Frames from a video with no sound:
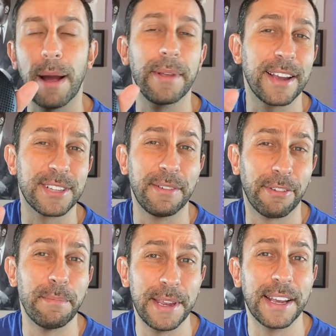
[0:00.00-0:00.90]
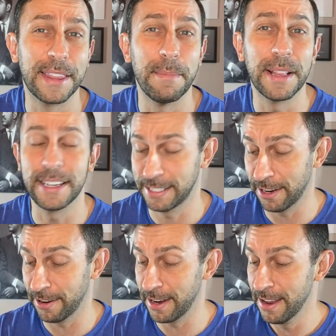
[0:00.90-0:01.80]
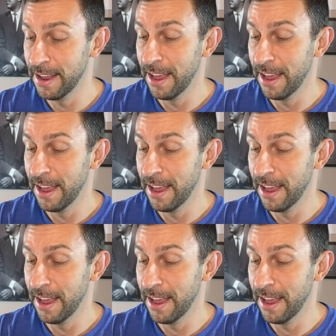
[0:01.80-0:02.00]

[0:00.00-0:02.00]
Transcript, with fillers: probably actually from being in the military.